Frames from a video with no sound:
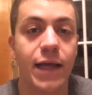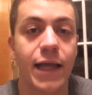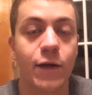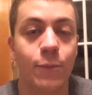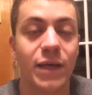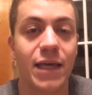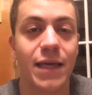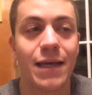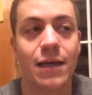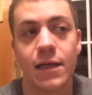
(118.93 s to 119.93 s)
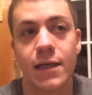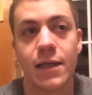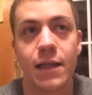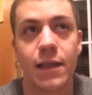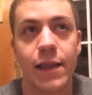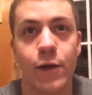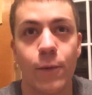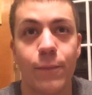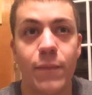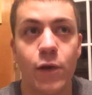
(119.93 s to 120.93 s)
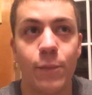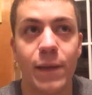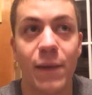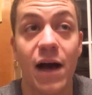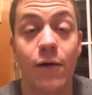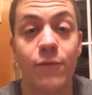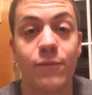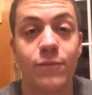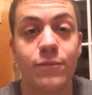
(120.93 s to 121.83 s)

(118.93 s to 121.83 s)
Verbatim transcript: and it'll be it'll it'll be about